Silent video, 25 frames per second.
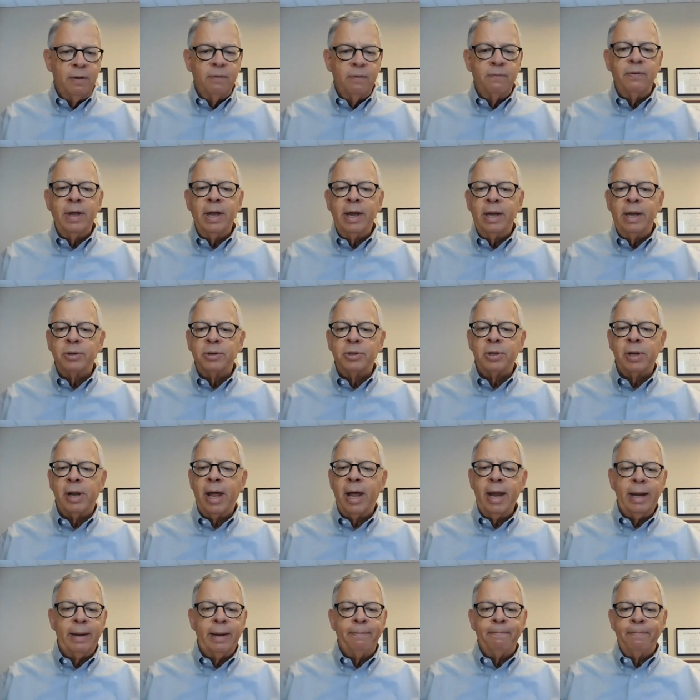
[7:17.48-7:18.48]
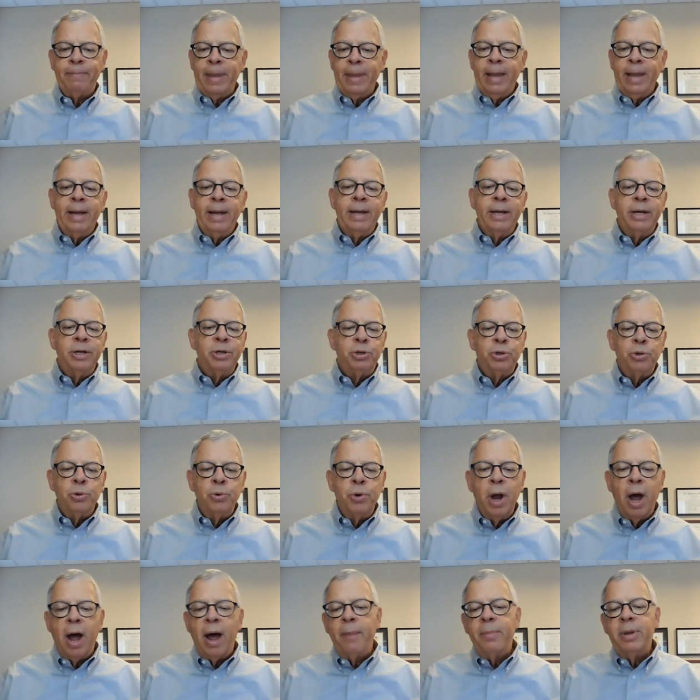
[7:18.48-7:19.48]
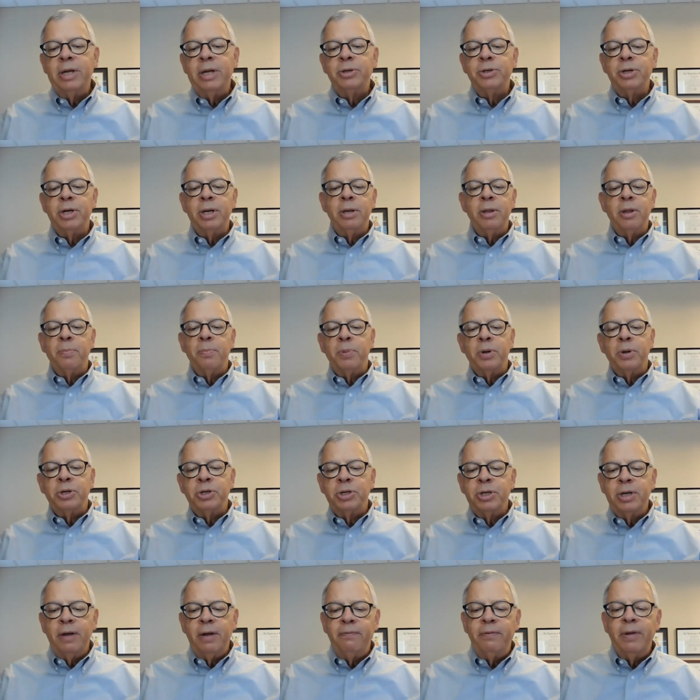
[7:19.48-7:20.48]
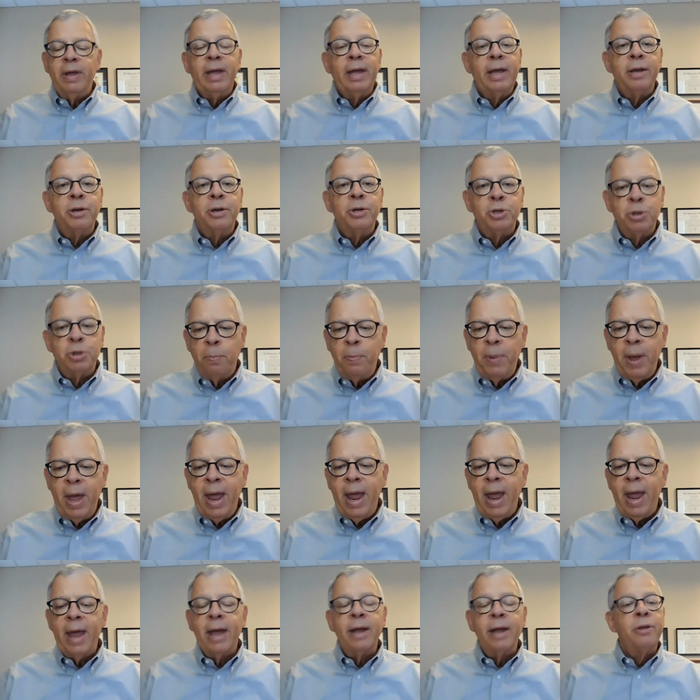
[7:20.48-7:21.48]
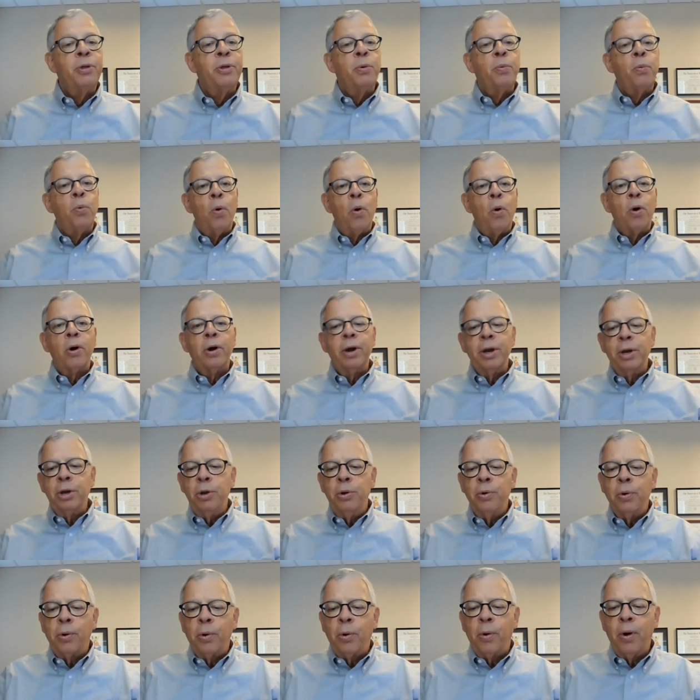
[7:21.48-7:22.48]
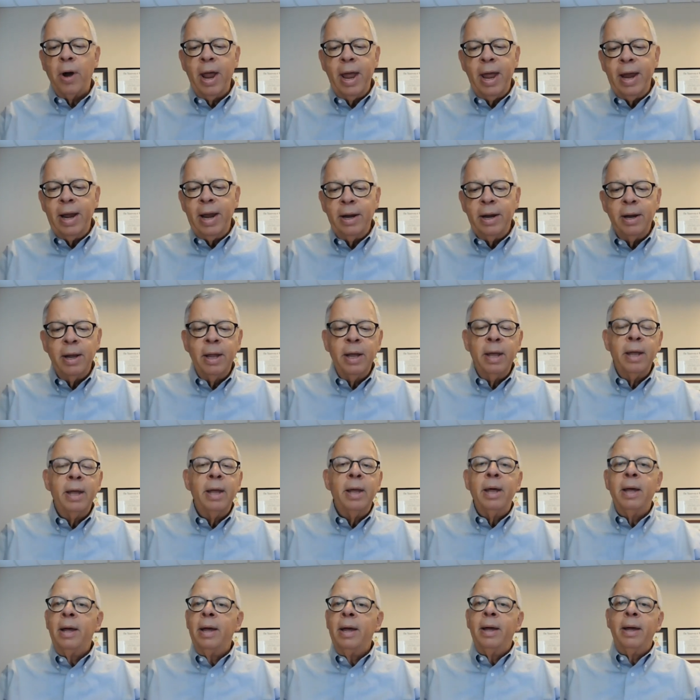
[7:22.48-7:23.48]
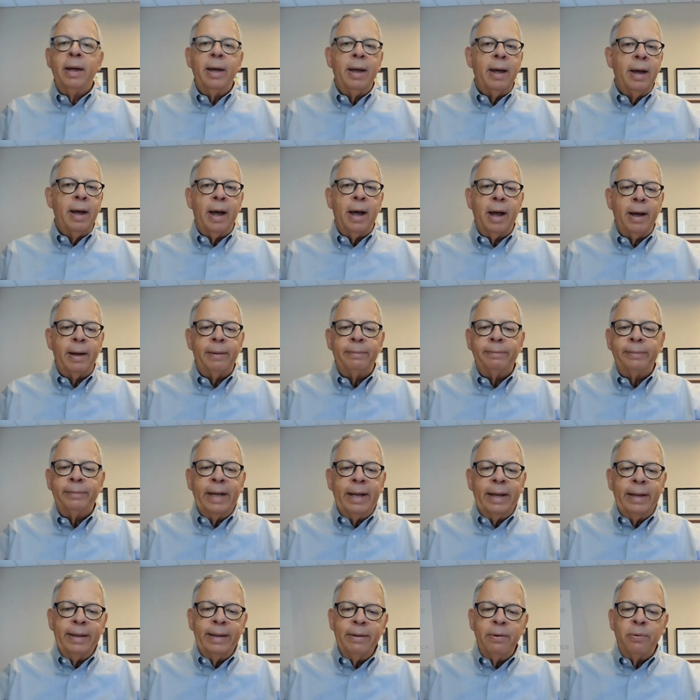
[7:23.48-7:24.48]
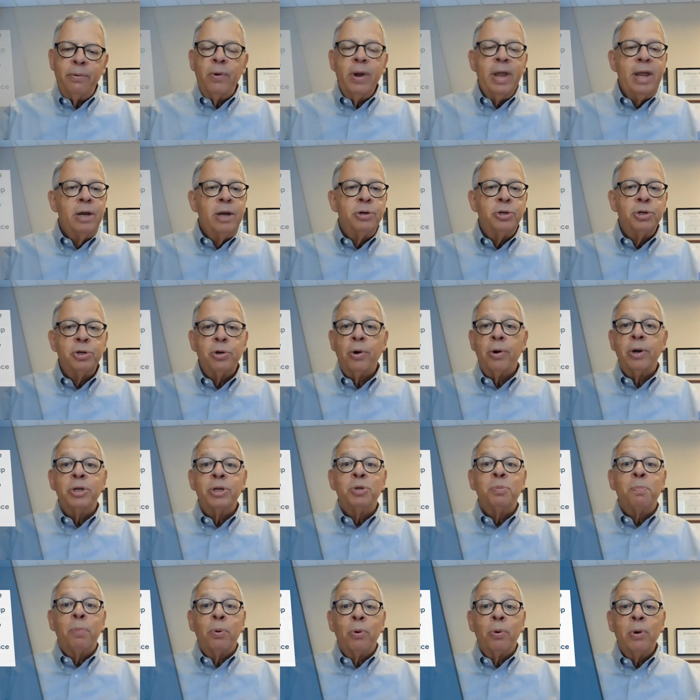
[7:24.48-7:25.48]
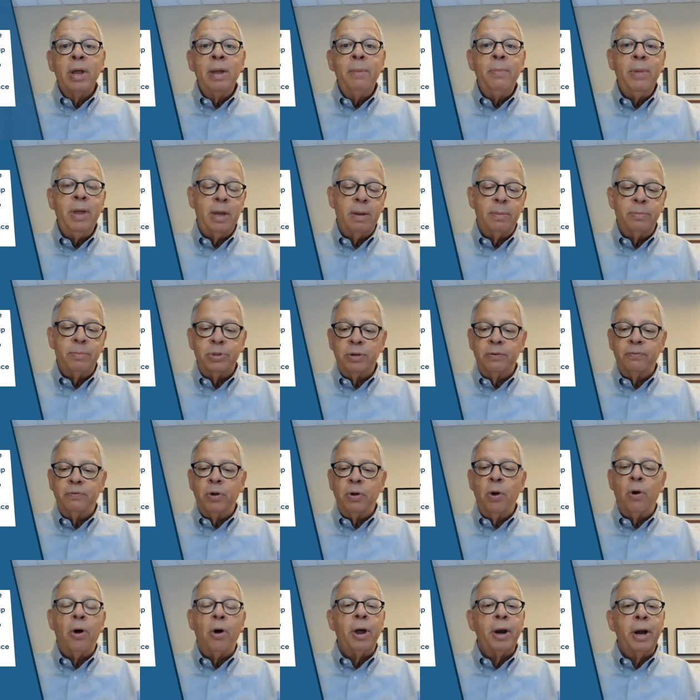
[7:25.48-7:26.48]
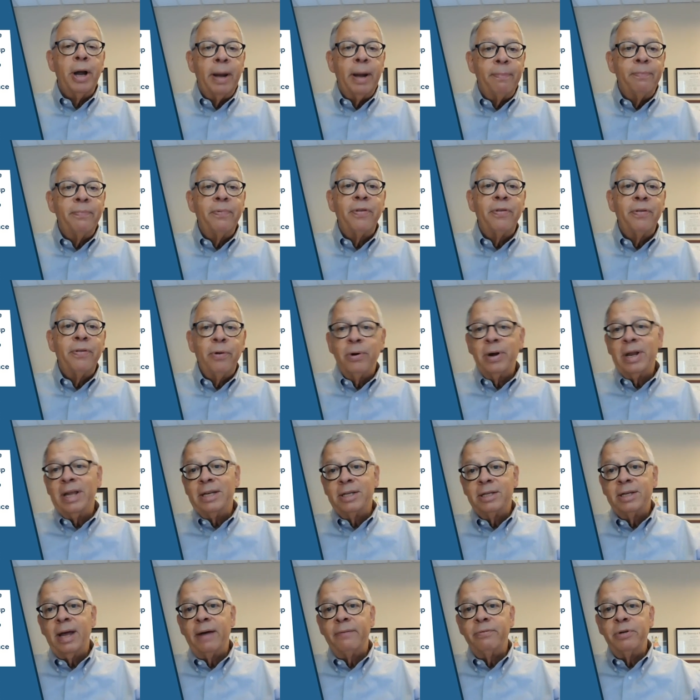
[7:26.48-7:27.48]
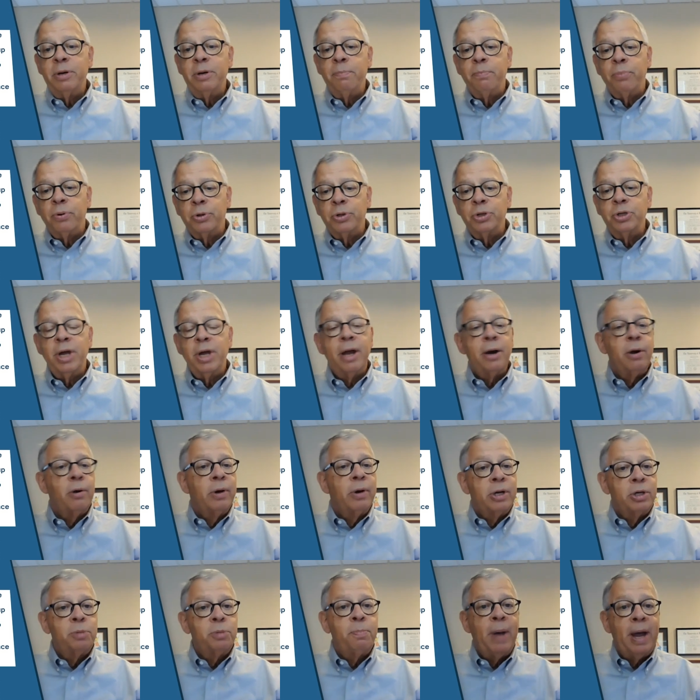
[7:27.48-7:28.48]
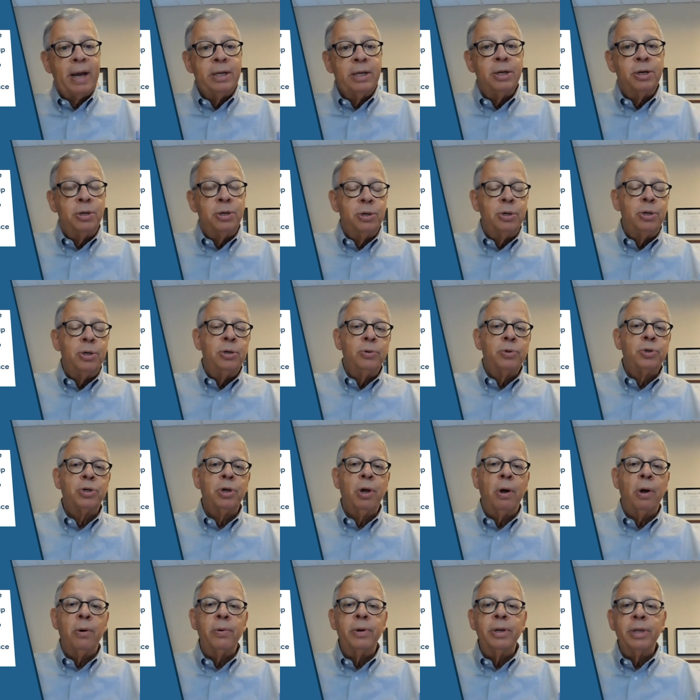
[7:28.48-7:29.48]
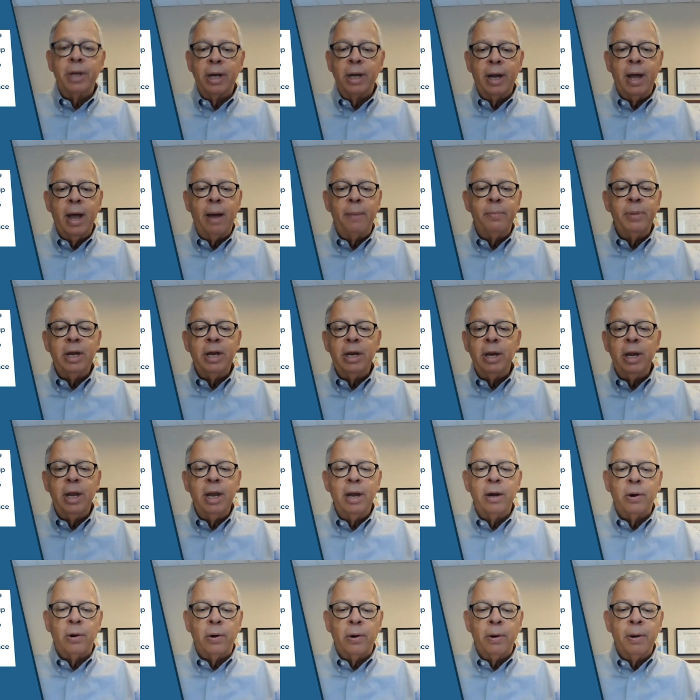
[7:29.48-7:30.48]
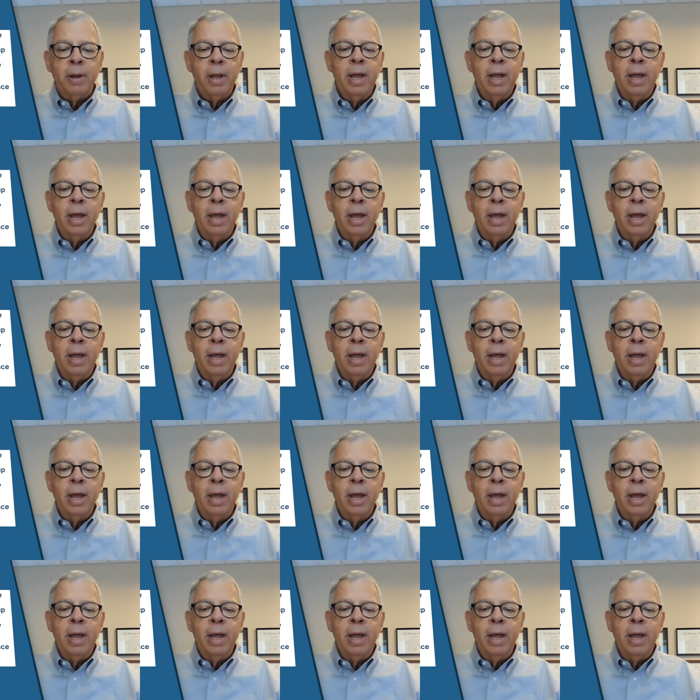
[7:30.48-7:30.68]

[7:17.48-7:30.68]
events like tsunamis in the Pacific, in Japan, the war in Ukraine, um, reinsurance premiums have gone up 37% or expected to do so in the coming year.